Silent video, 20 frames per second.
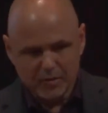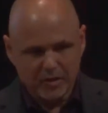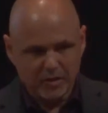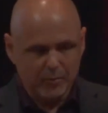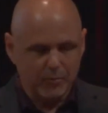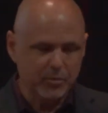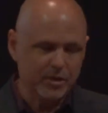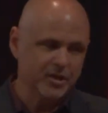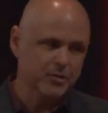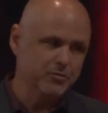
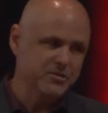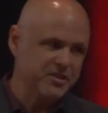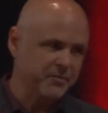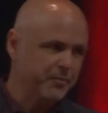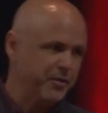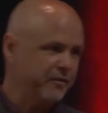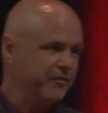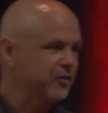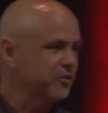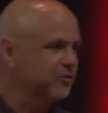But it was a
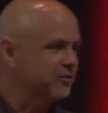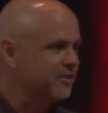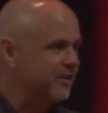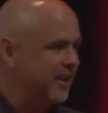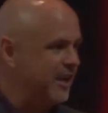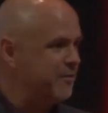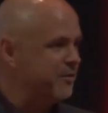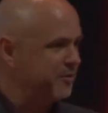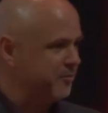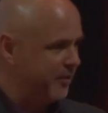pivotal
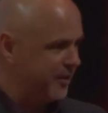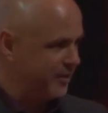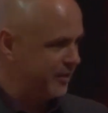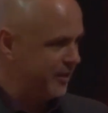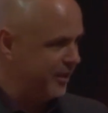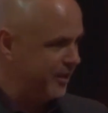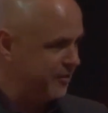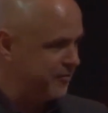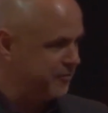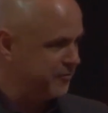time in my
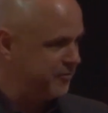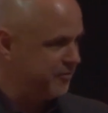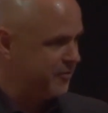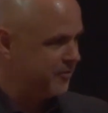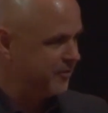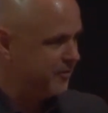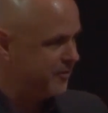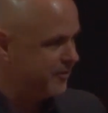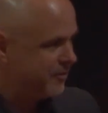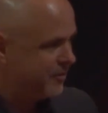life.
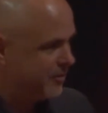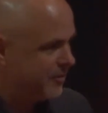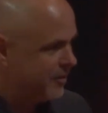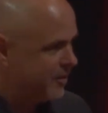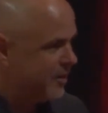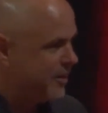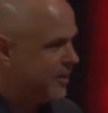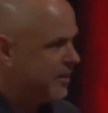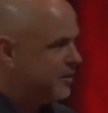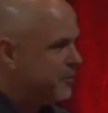
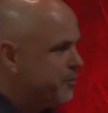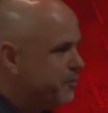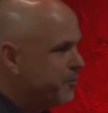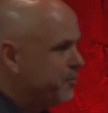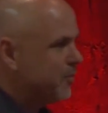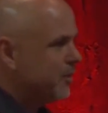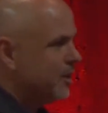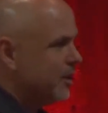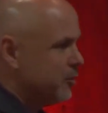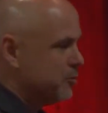
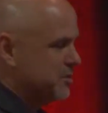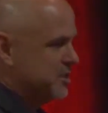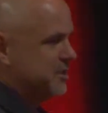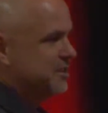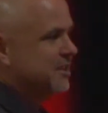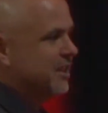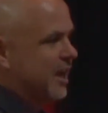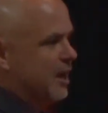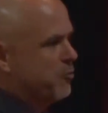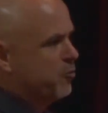It was a
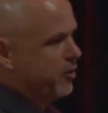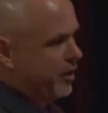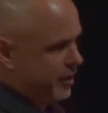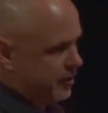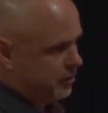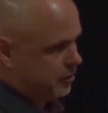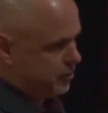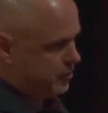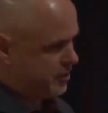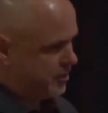time when I
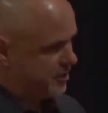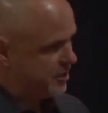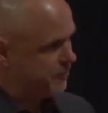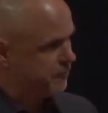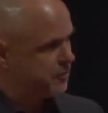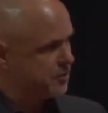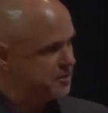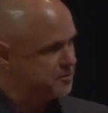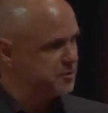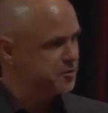learned the
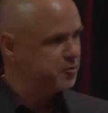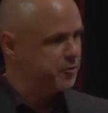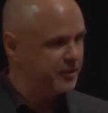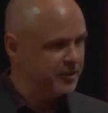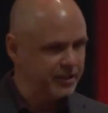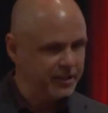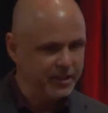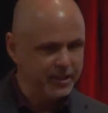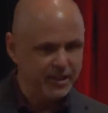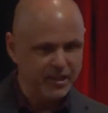difference between
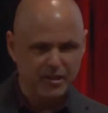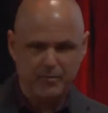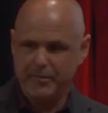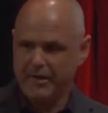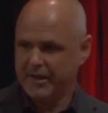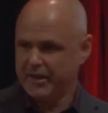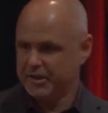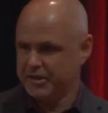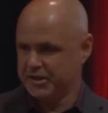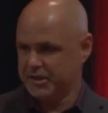leading and
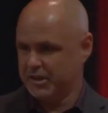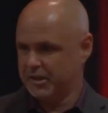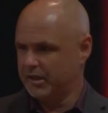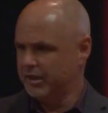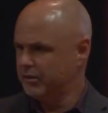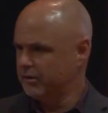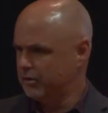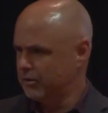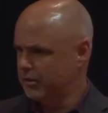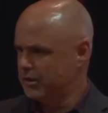managing, and I
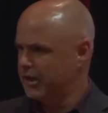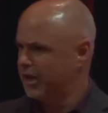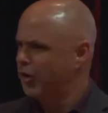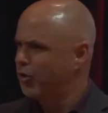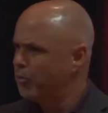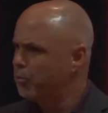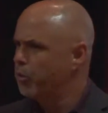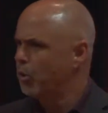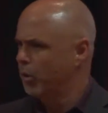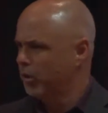learned how
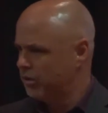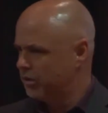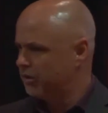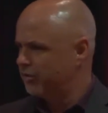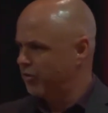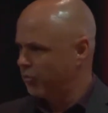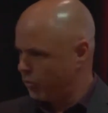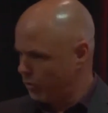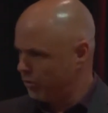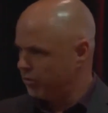important
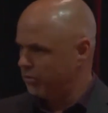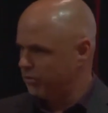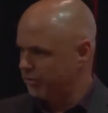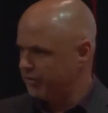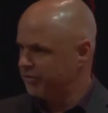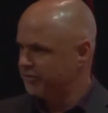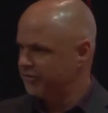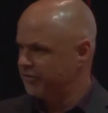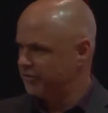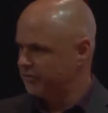the role
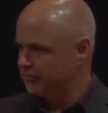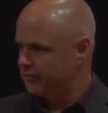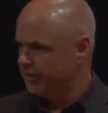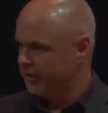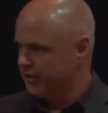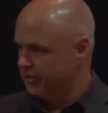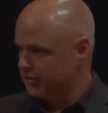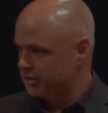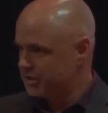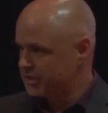is of
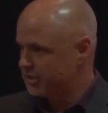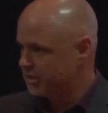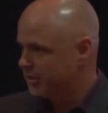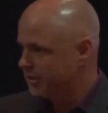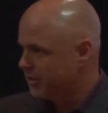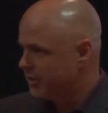leaders.